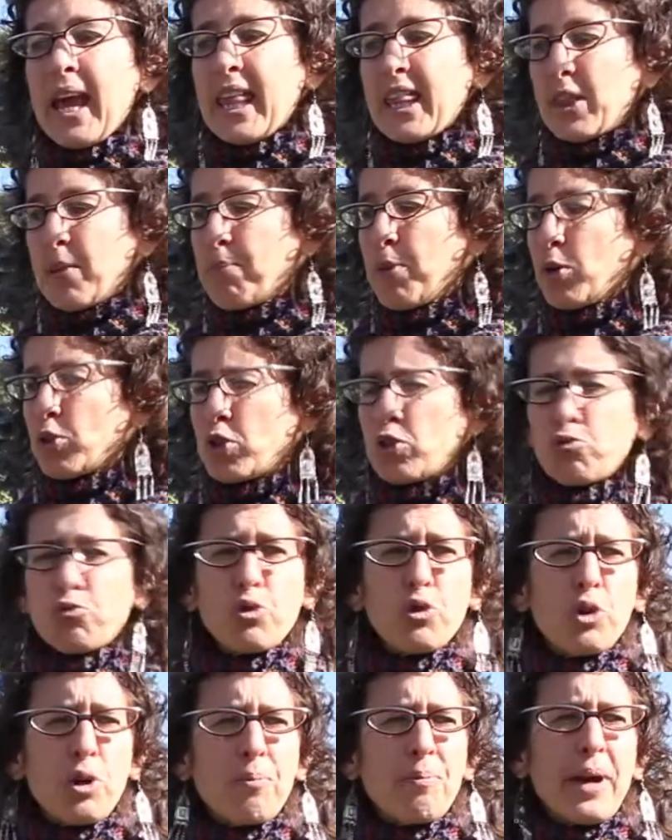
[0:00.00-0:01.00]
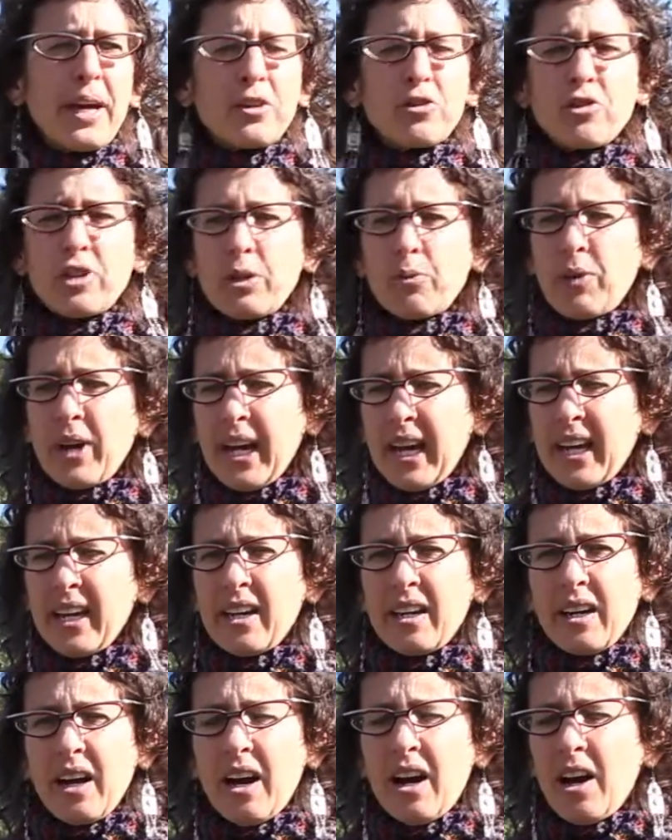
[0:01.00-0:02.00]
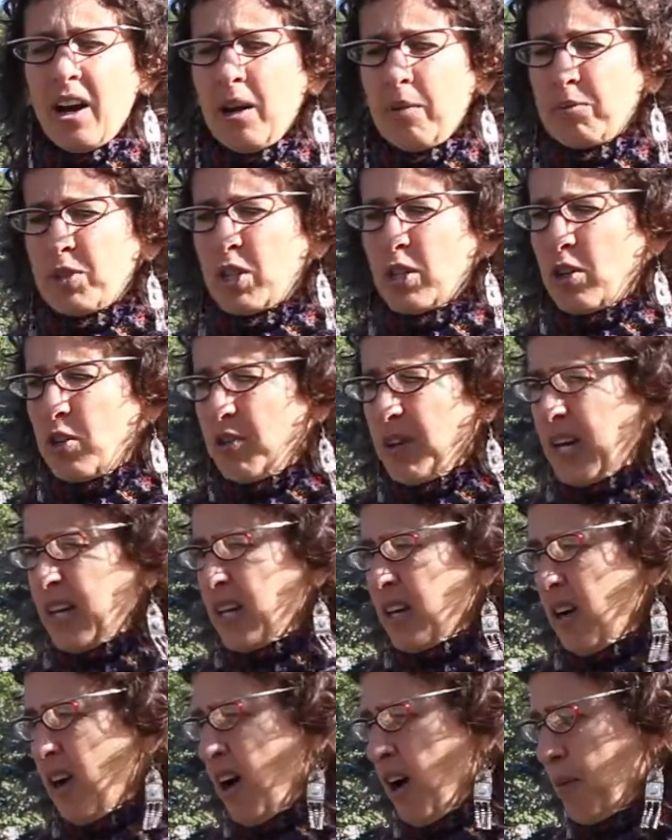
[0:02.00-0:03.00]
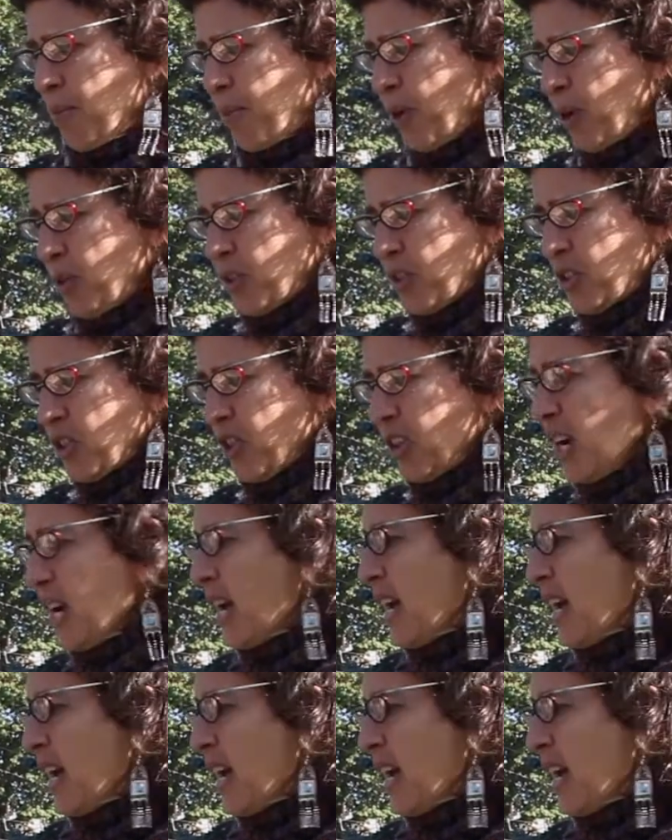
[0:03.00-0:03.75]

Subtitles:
The most rudimentary way to create a composter